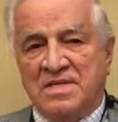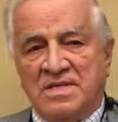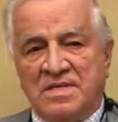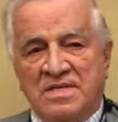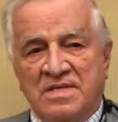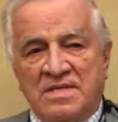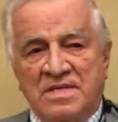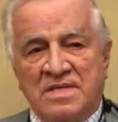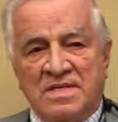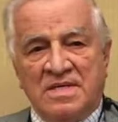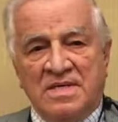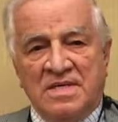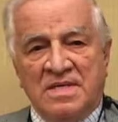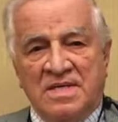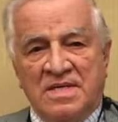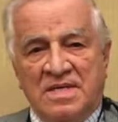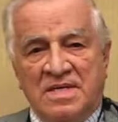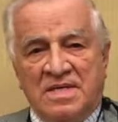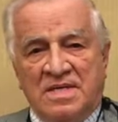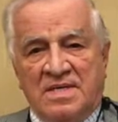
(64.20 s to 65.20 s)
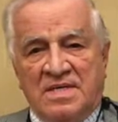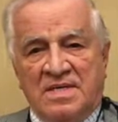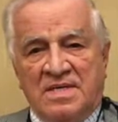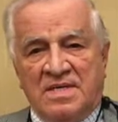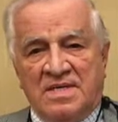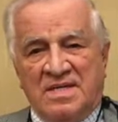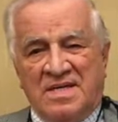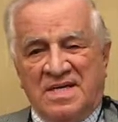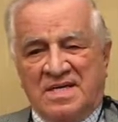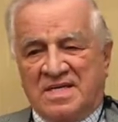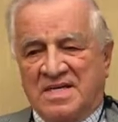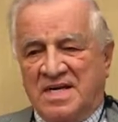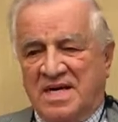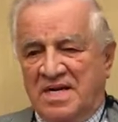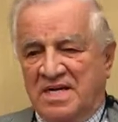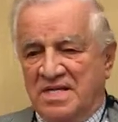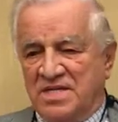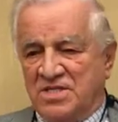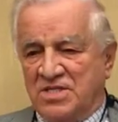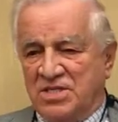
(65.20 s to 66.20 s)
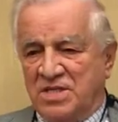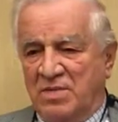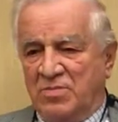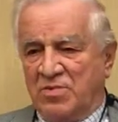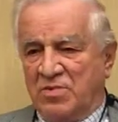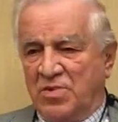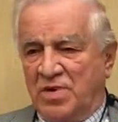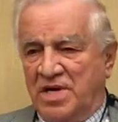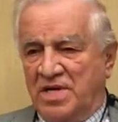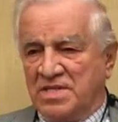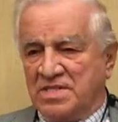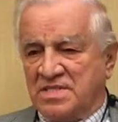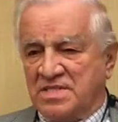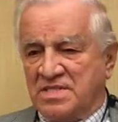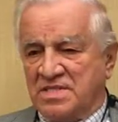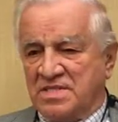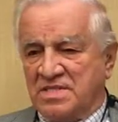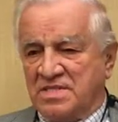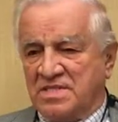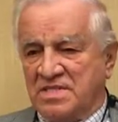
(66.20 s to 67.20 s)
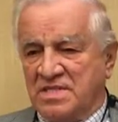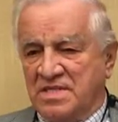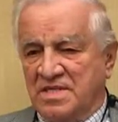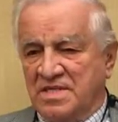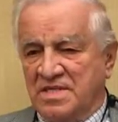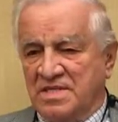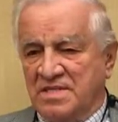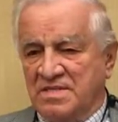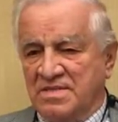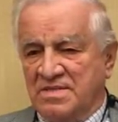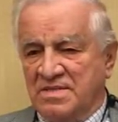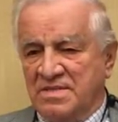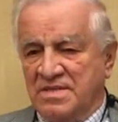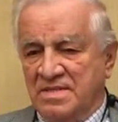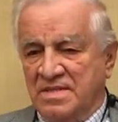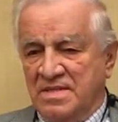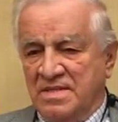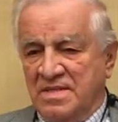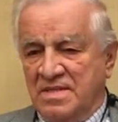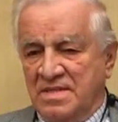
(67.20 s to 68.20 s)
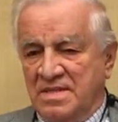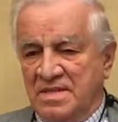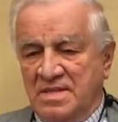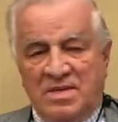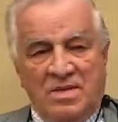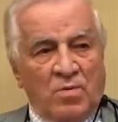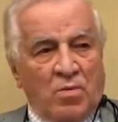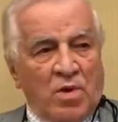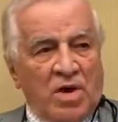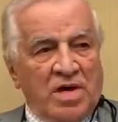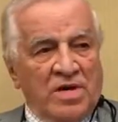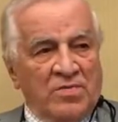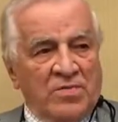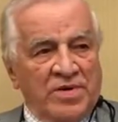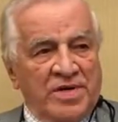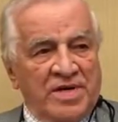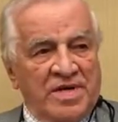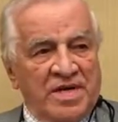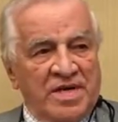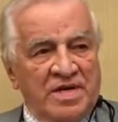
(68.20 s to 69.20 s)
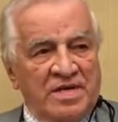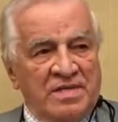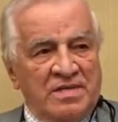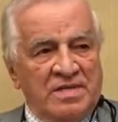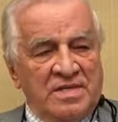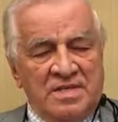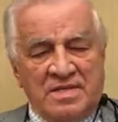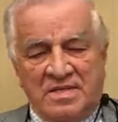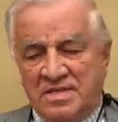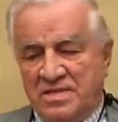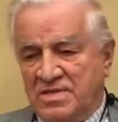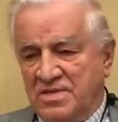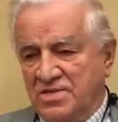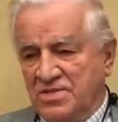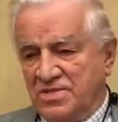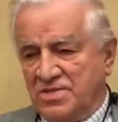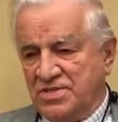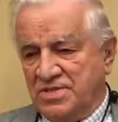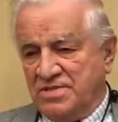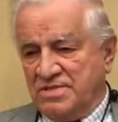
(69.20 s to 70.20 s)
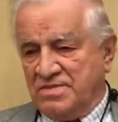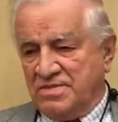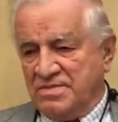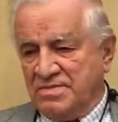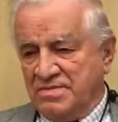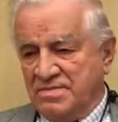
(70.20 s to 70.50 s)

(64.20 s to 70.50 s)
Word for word: uh, that kind of summarizes uh, why we eat. And of course, you